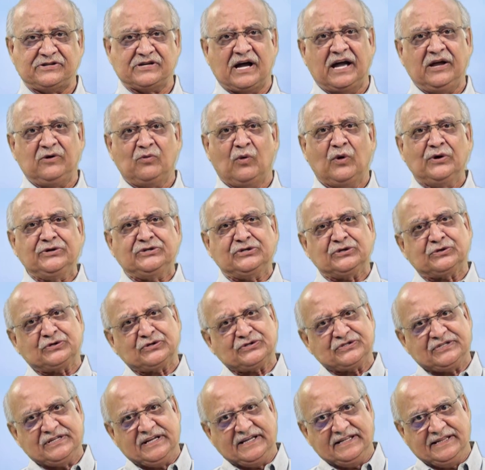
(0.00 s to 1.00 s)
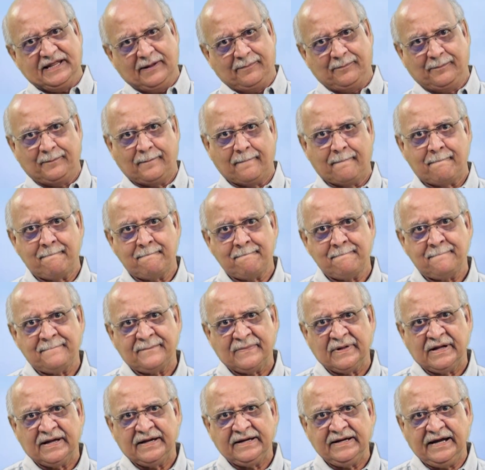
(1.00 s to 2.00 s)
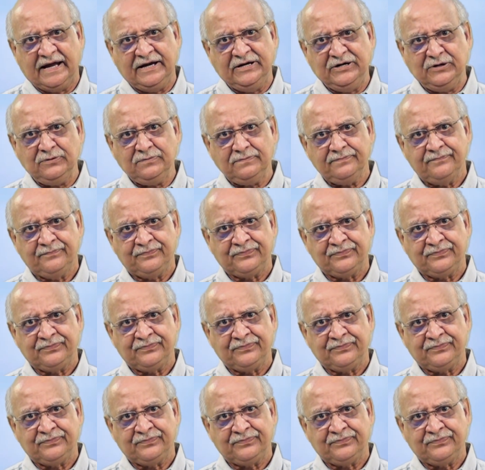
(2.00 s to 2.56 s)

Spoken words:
I want you to see them. Can you?